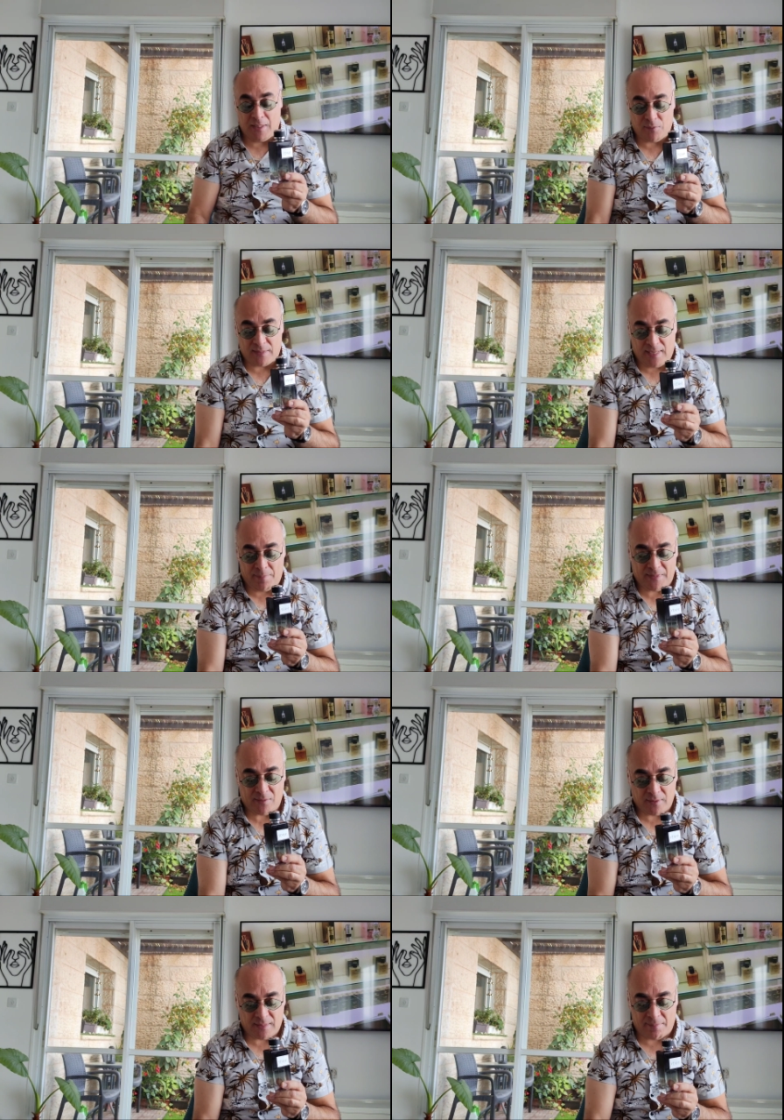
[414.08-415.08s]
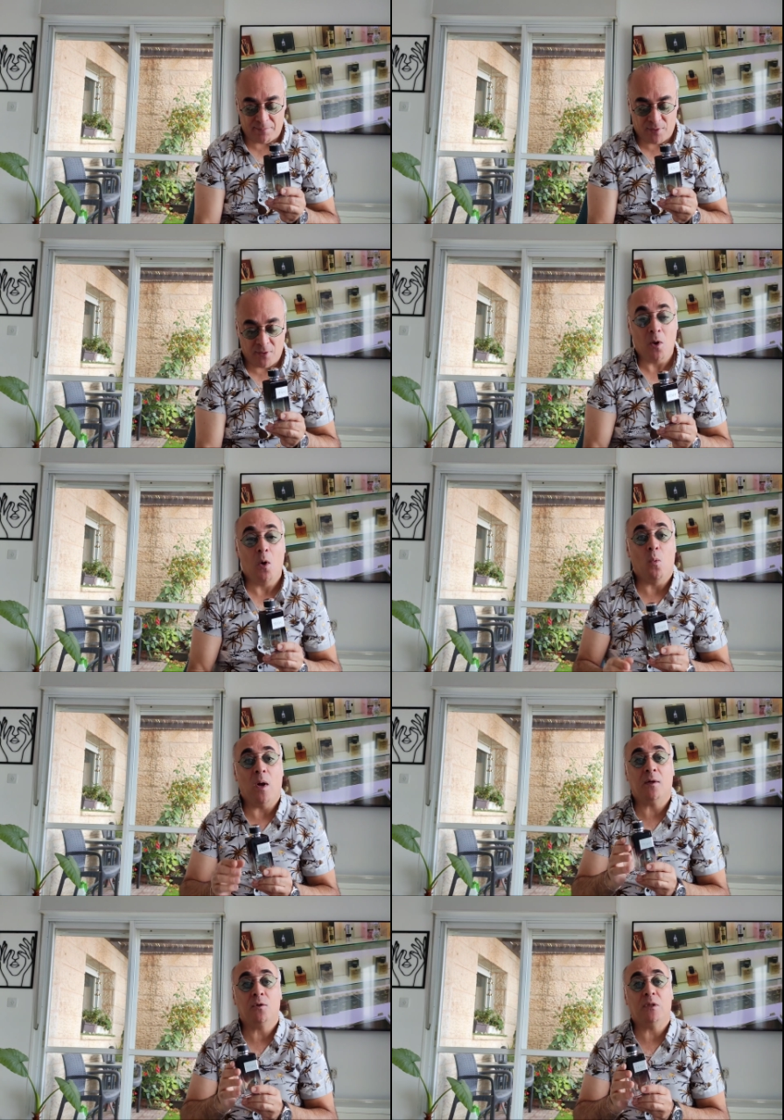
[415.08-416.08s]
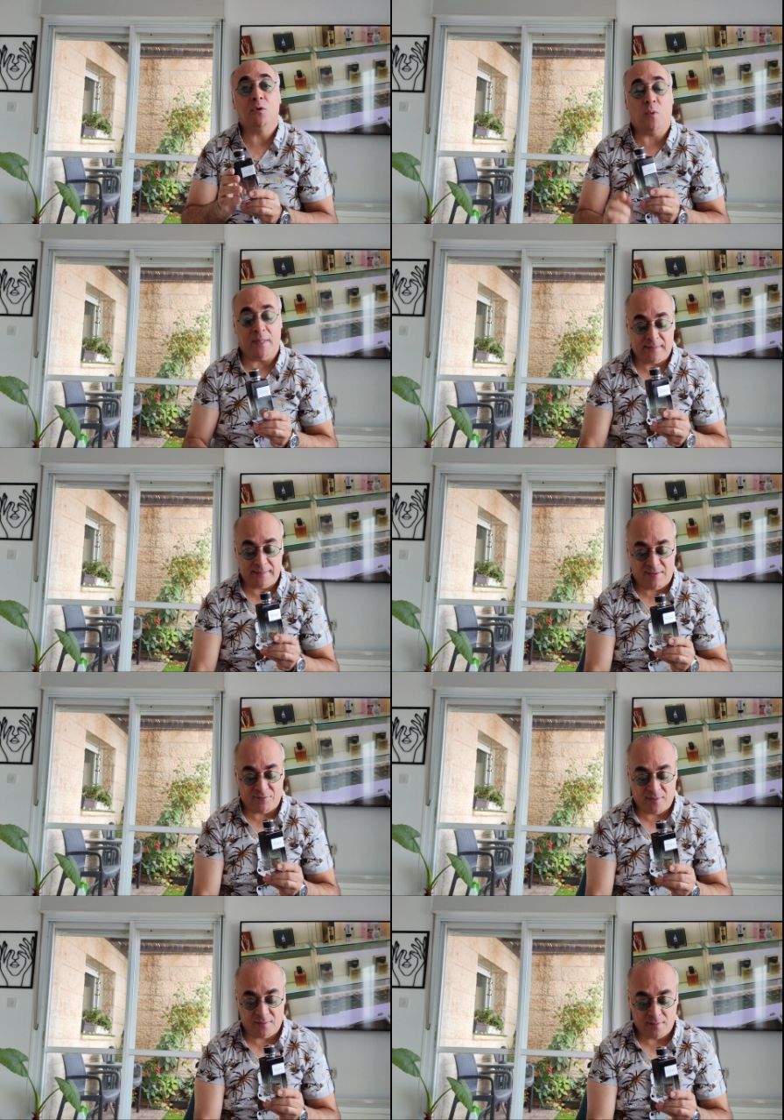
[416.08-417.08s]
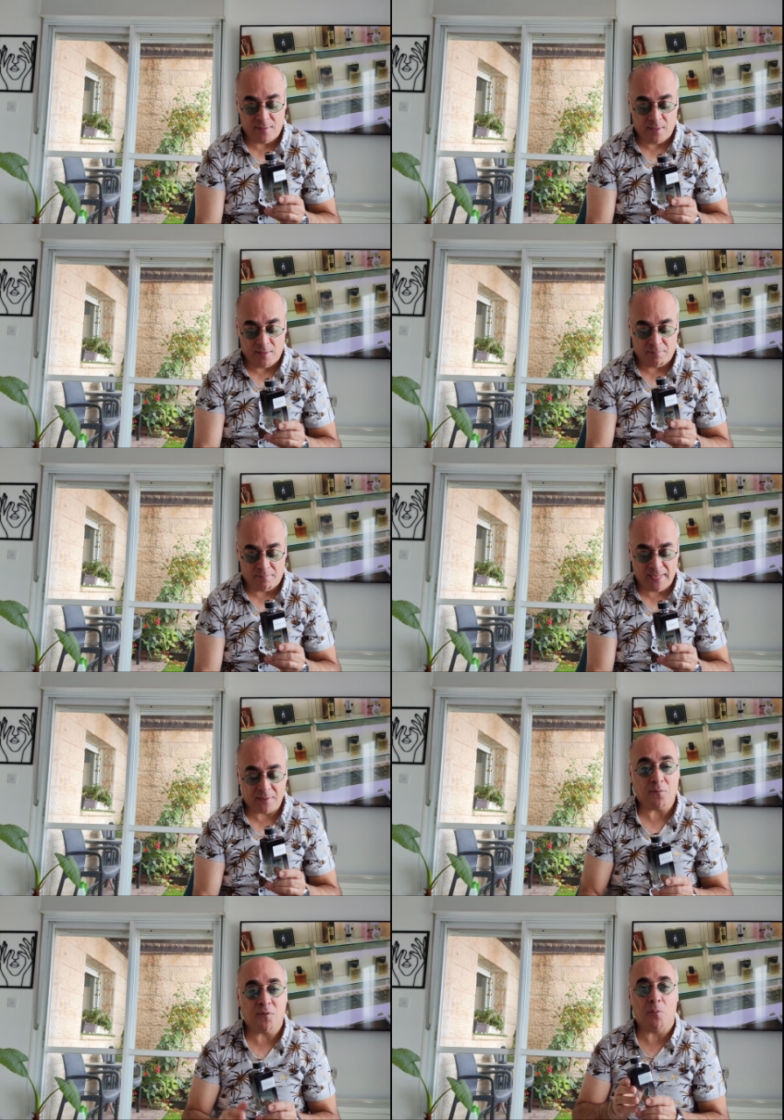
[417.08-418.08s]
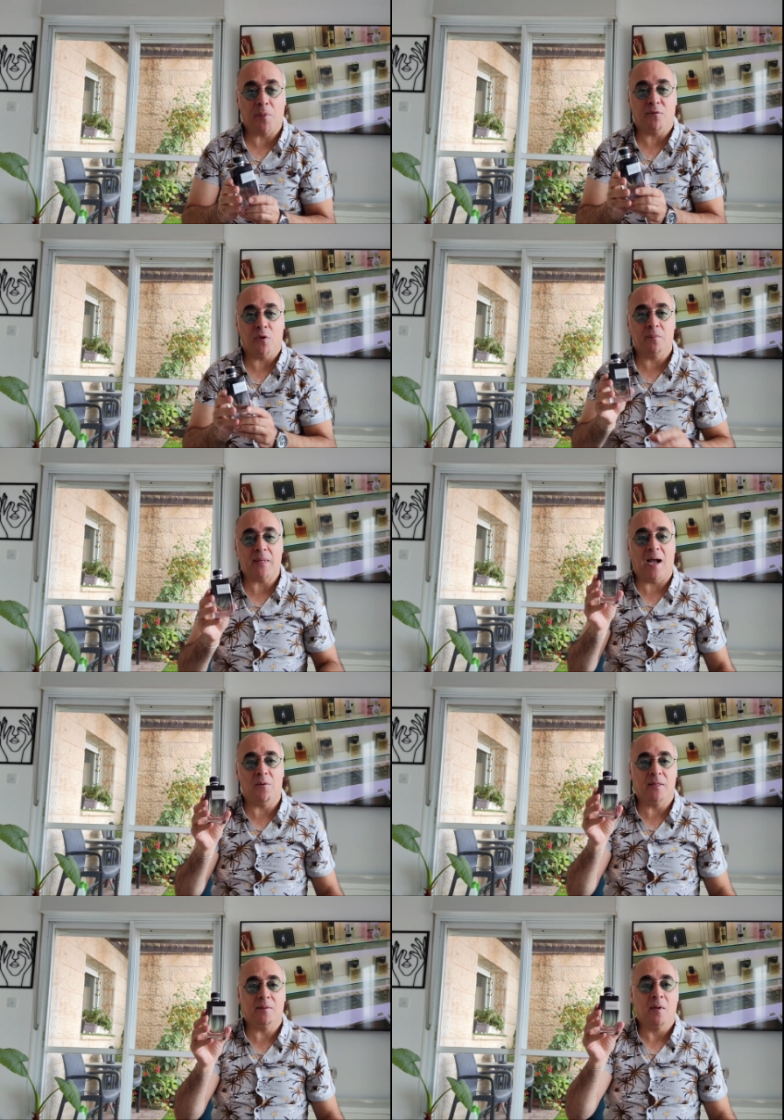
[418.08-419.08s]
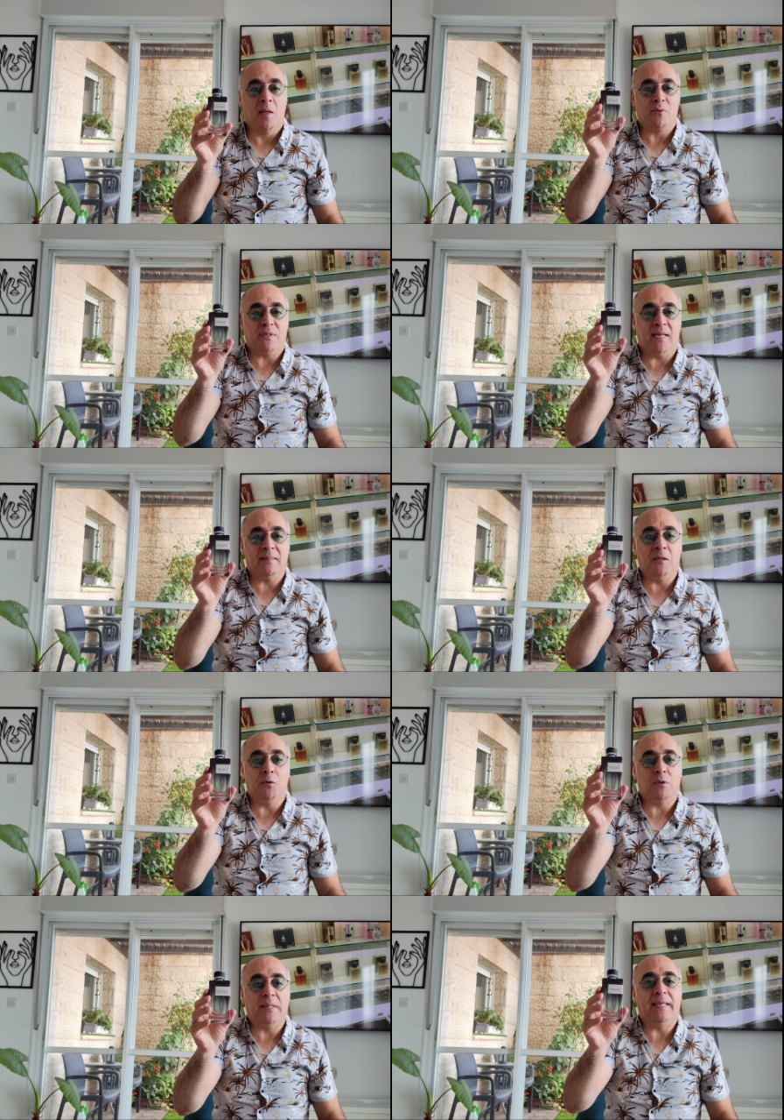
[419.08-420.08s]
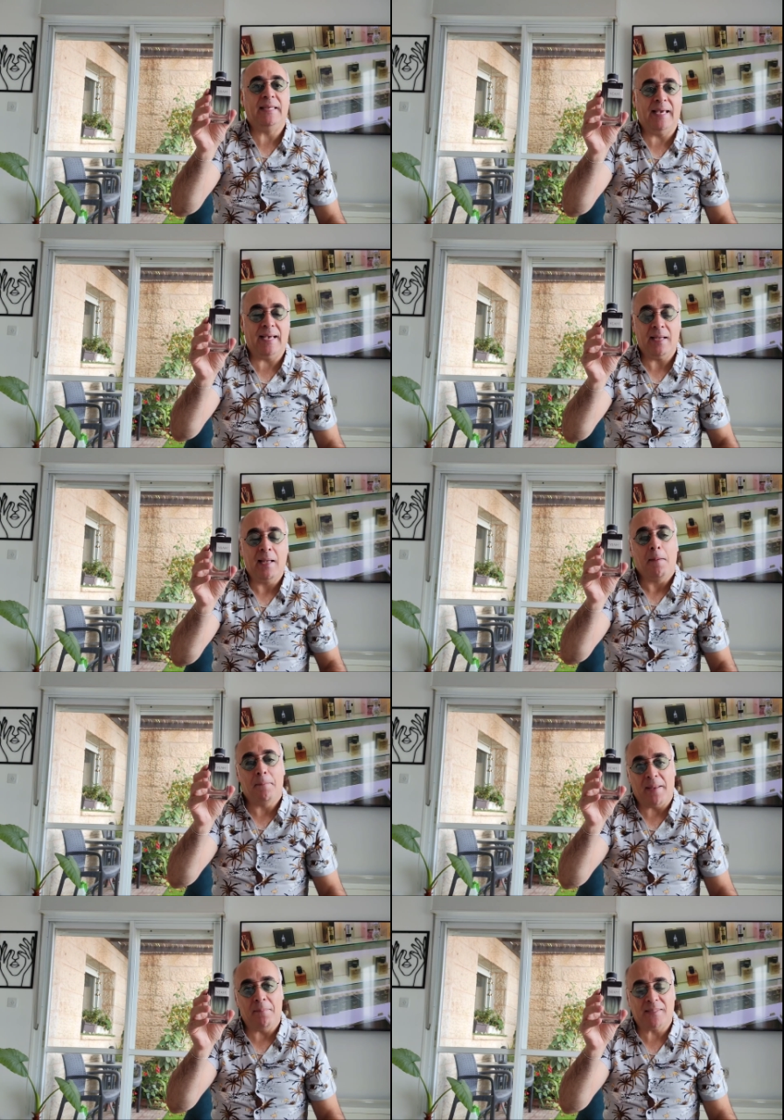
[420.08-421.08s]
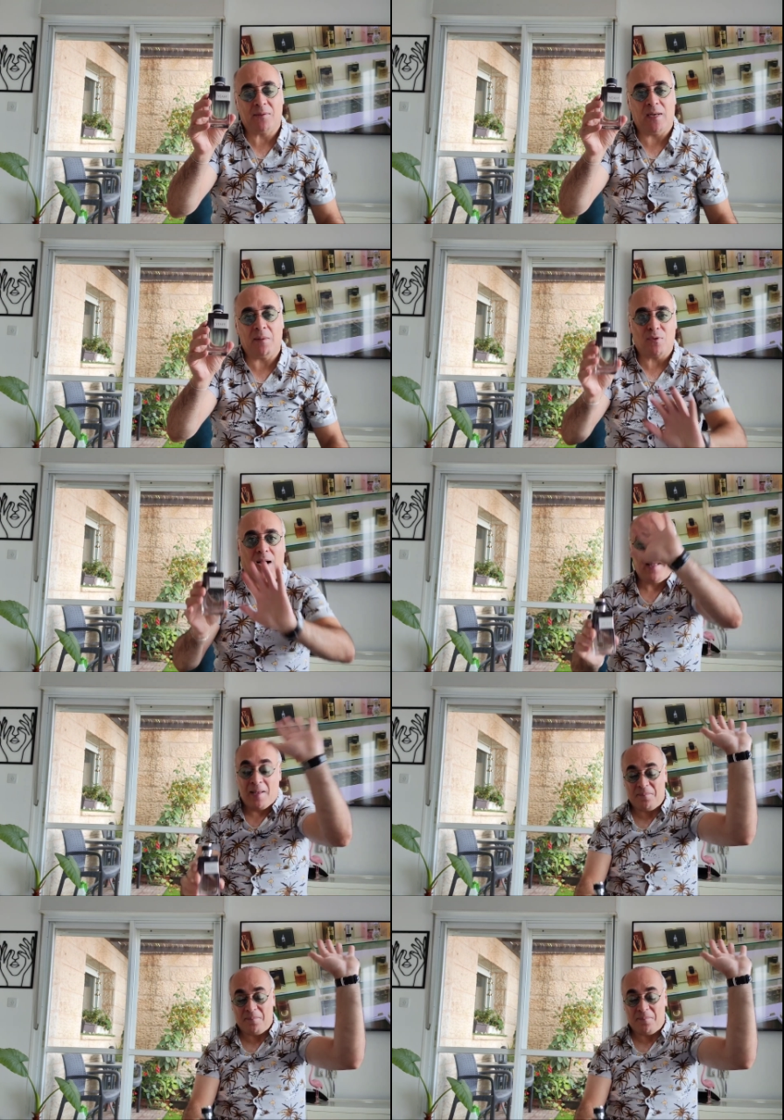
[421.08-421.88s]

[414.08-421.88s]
It was episode number 127. Marco for your perfume. I was presenting you today here by Maison Alhambra.